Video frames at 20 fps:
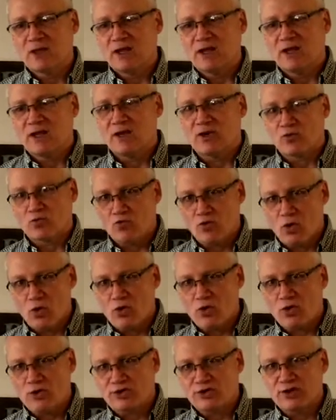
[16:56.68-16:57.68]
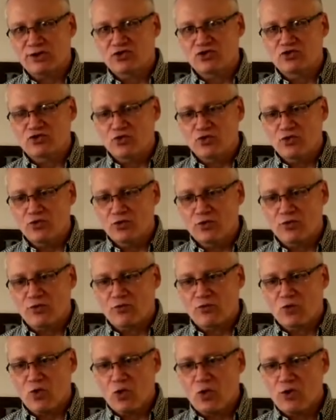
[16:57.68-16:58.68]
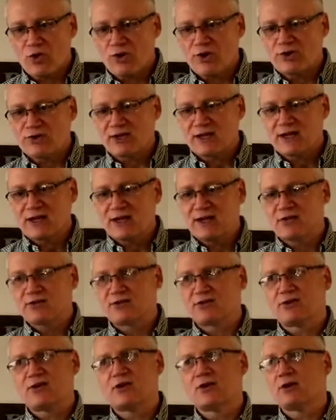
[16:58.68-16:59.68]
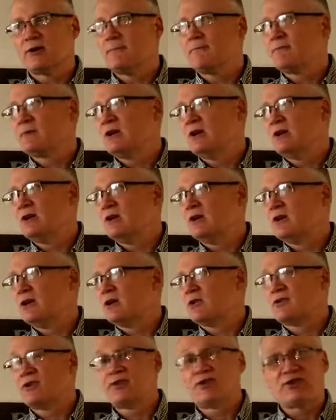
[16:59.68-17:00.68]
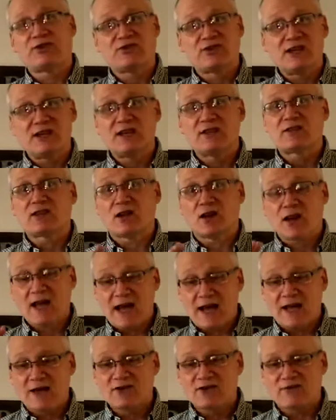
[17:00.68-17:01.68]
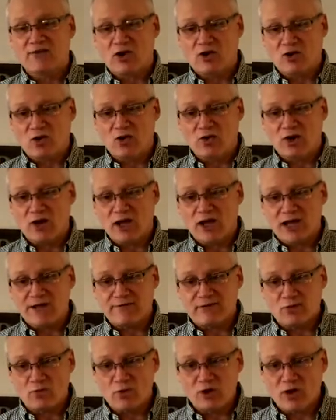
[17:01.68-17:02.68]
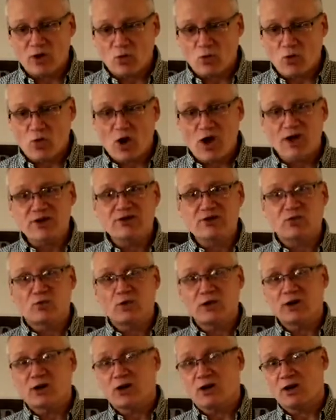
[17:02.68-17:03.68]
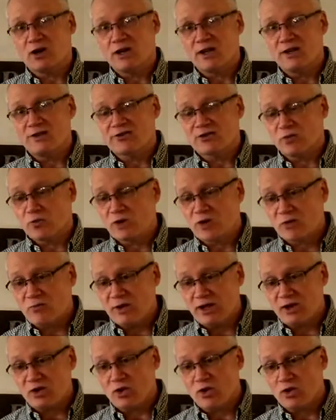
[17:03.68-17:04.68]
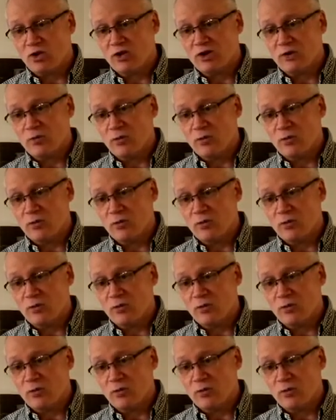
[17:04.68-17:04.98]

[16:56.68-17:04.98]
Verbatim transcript: And it roars, its truth roars against the the deceit, the lies of our own life, and we are washed and we are cleansed and we are made holy,